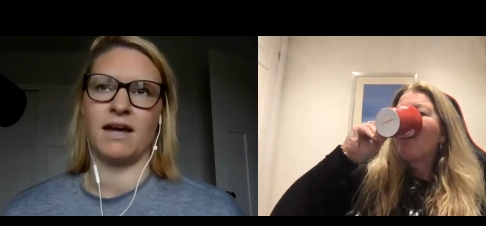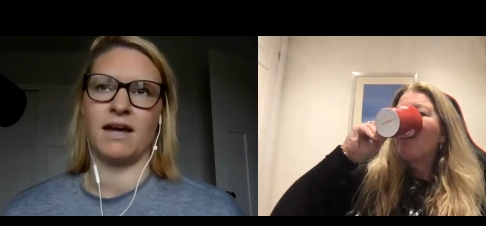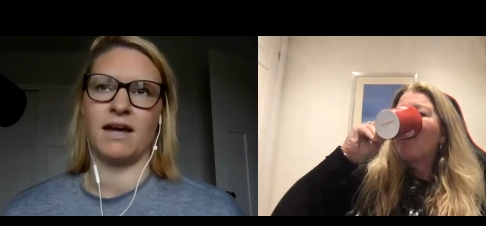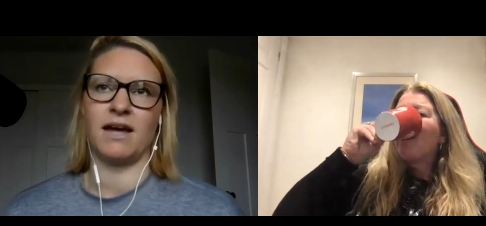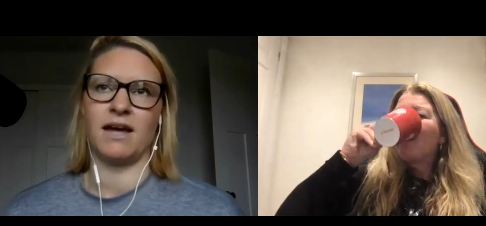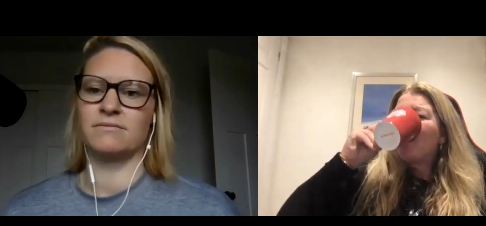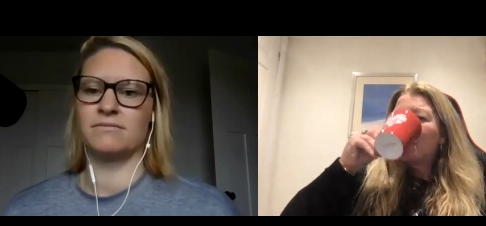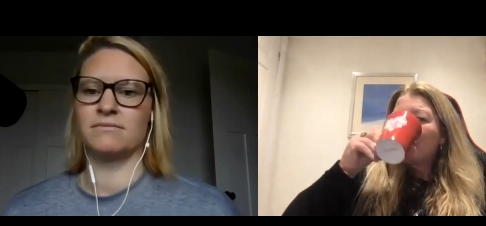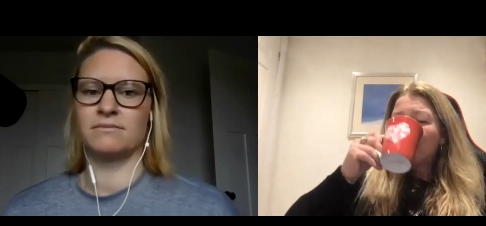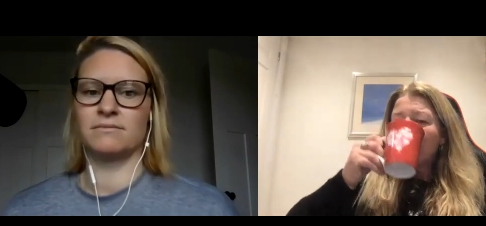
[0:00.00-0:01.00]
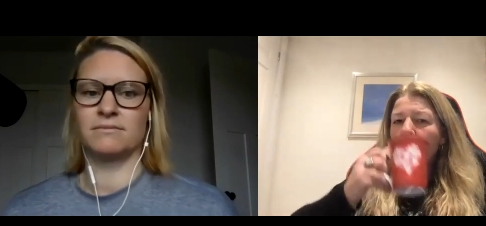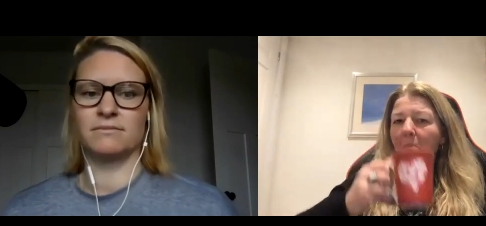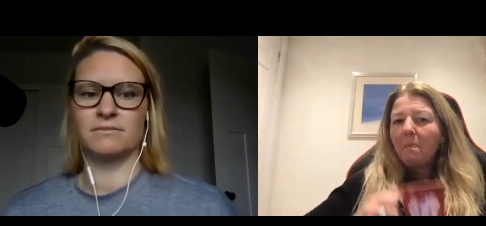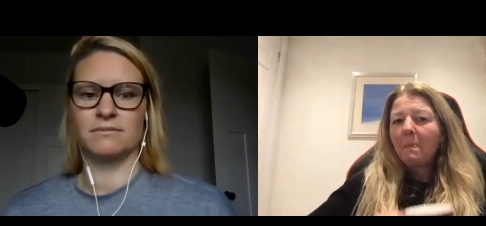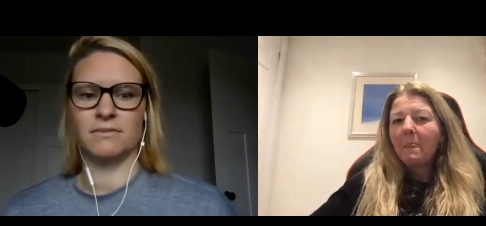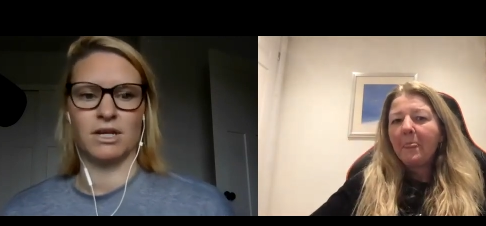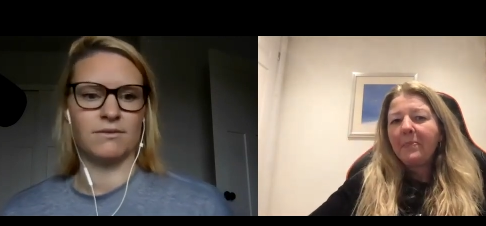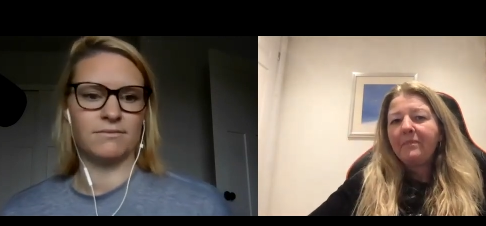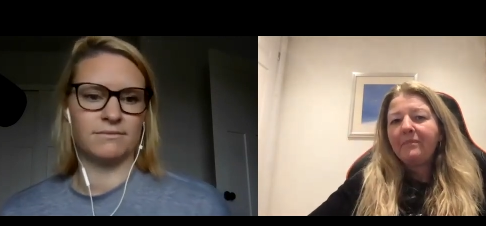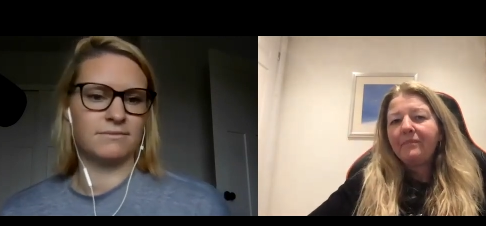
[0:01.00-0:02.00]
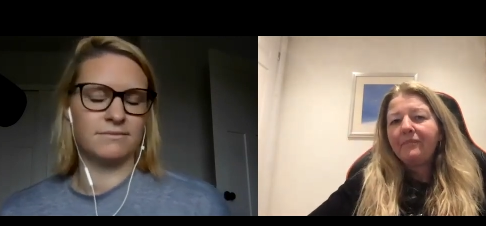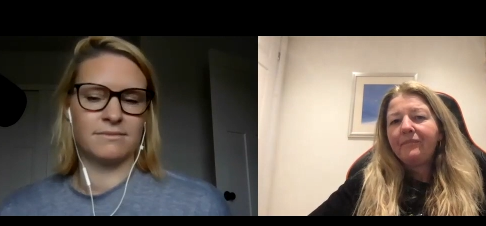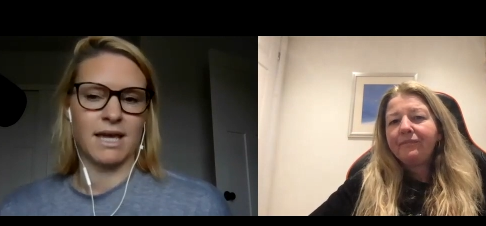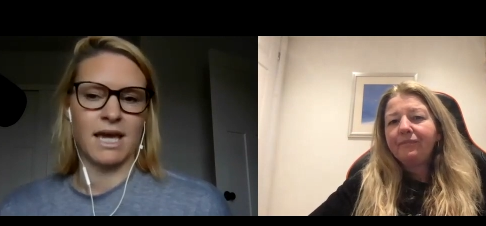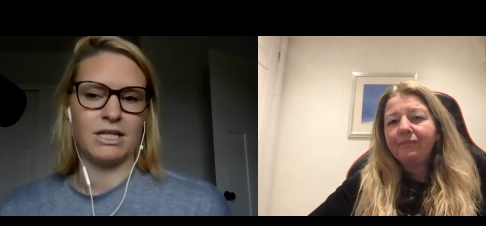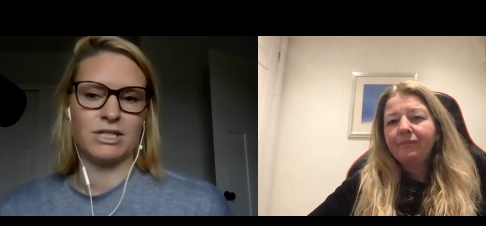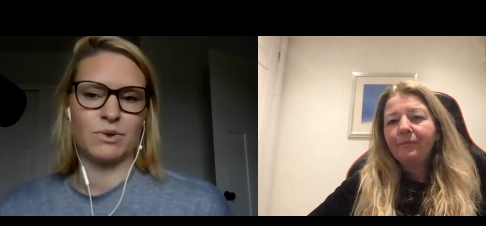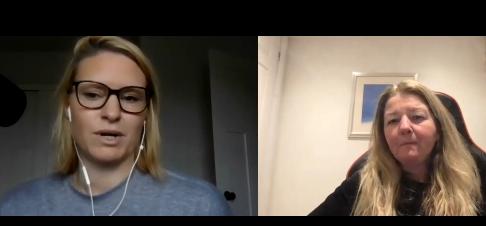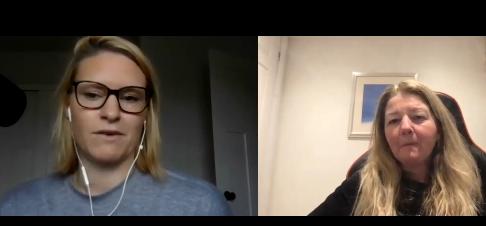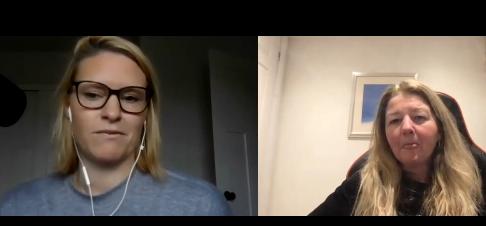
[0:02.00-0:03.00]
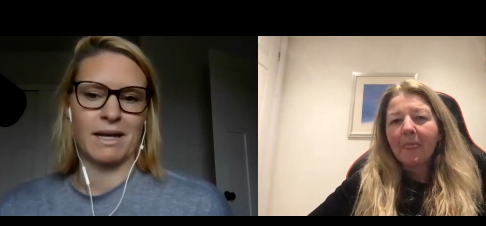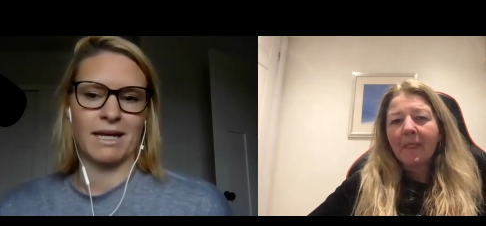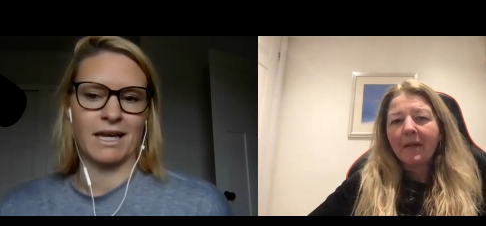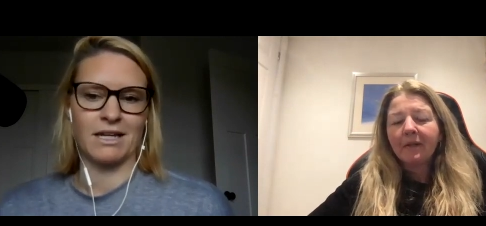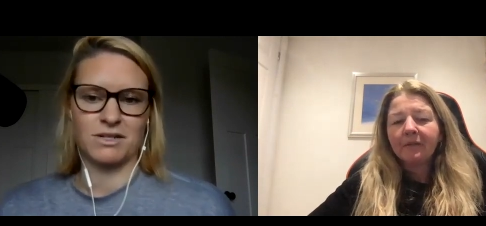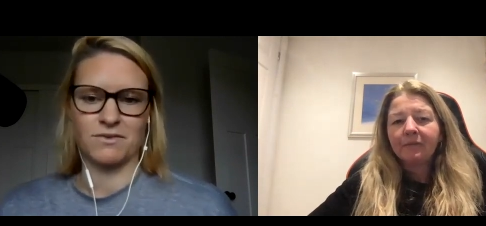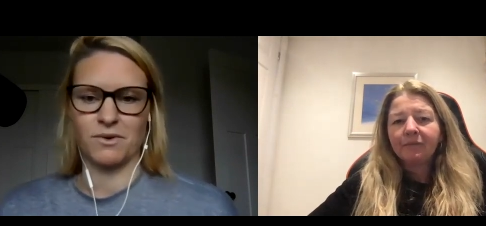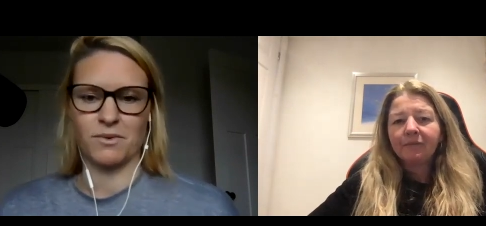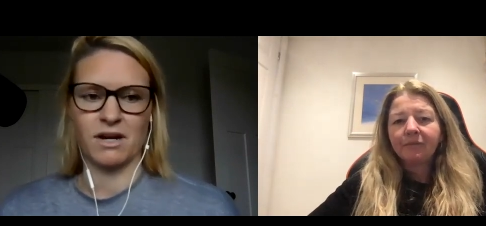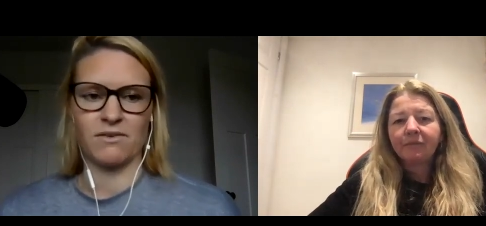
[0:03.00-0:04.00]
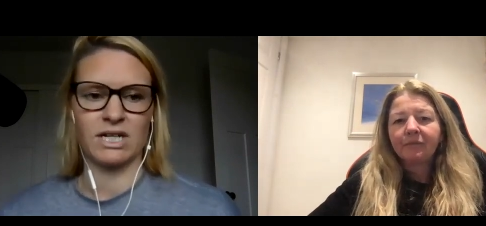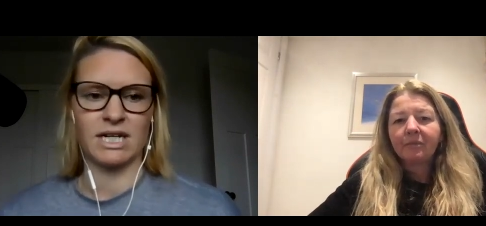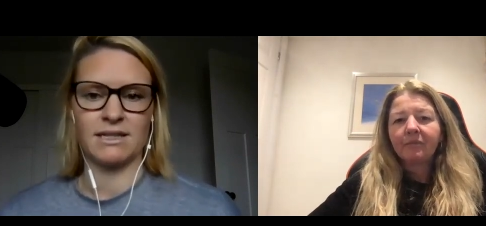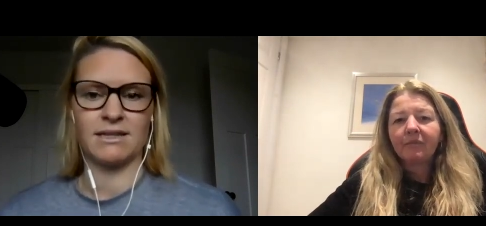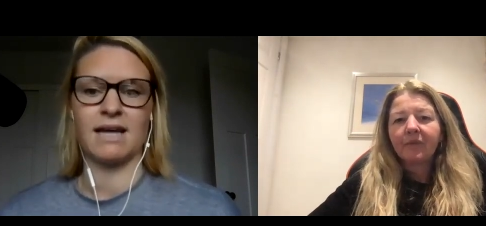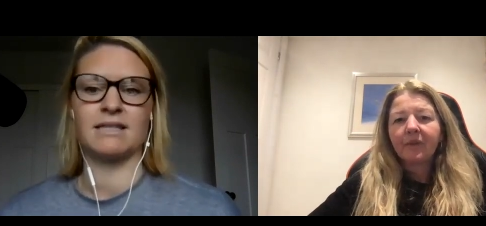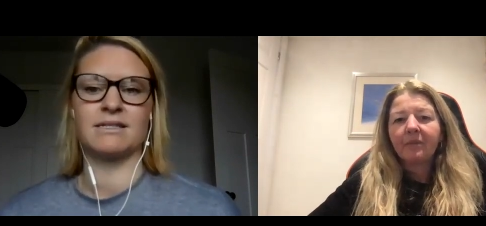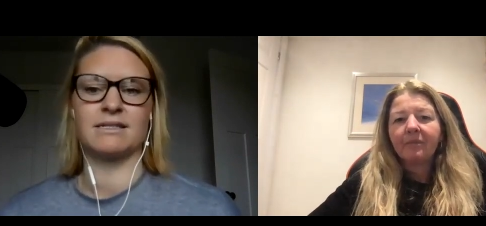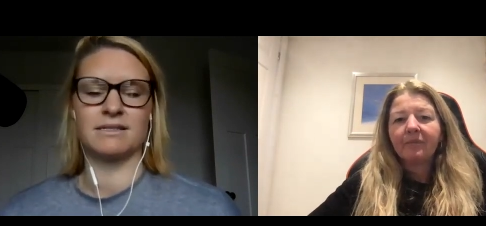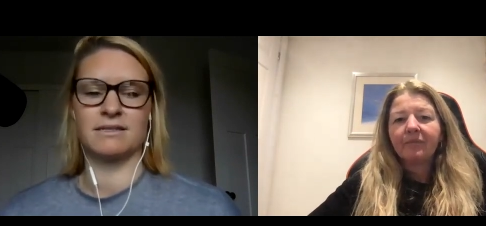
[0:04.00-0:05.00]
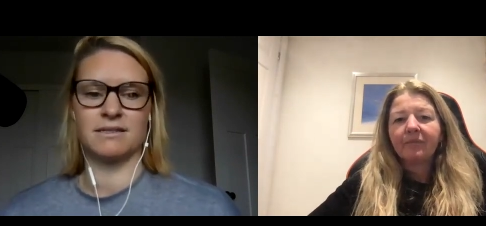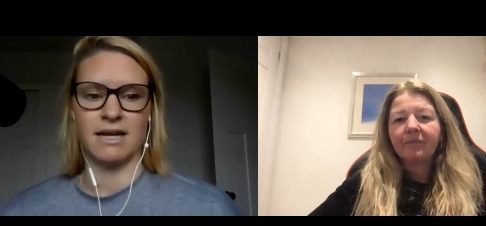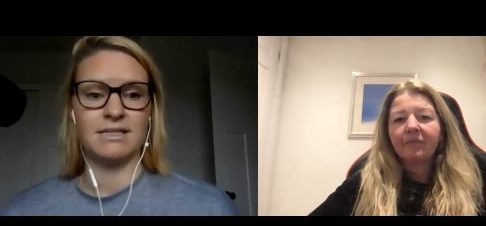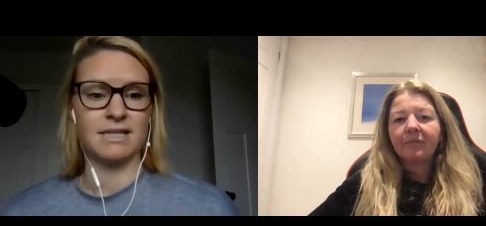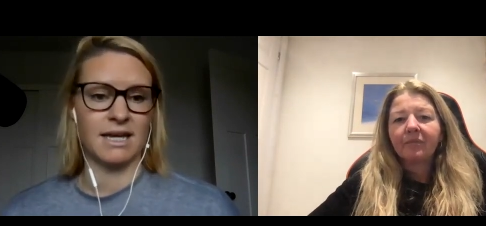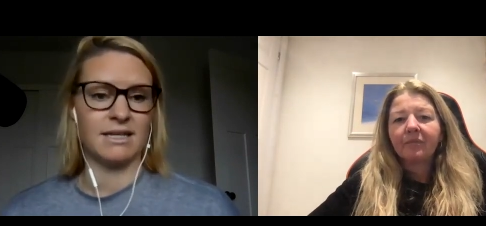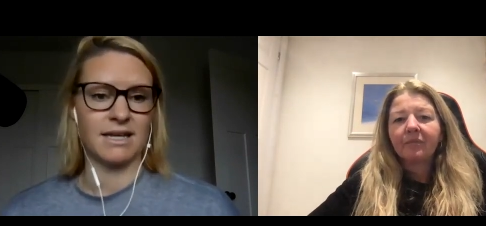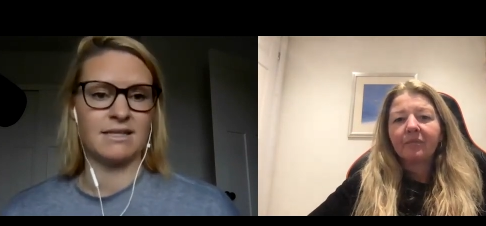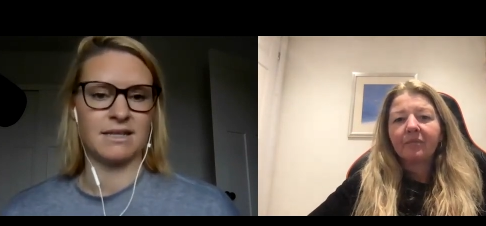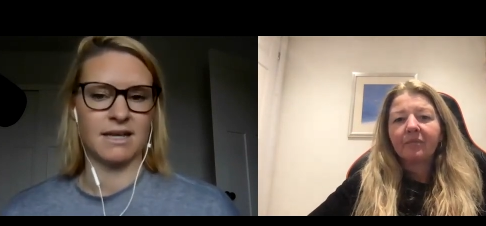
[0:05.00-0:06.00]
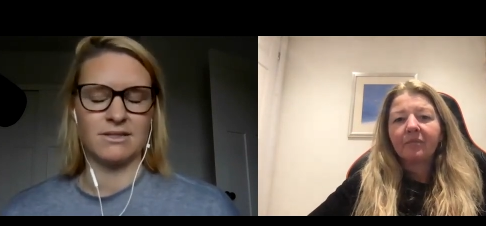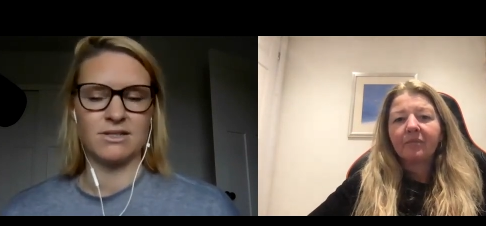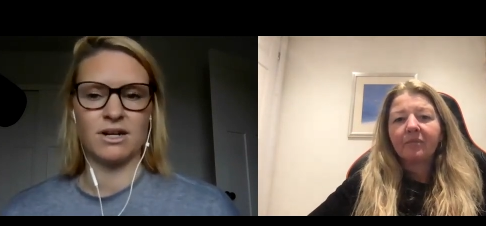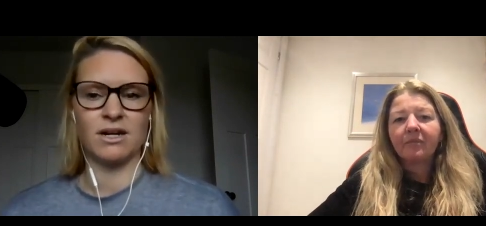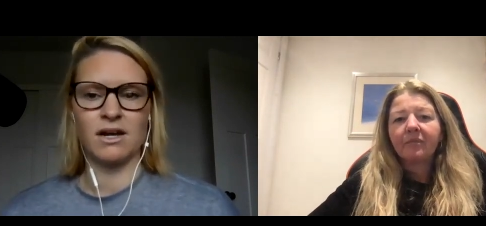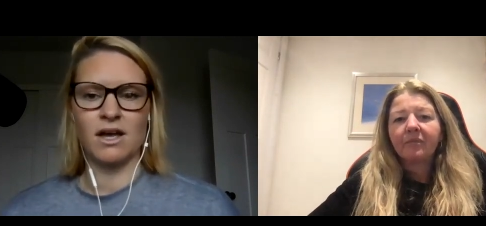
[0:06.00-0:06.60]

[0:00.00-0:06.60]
Speaker 1: having, you know, any sort of medication for whatever, that's, that's it. That's the answer.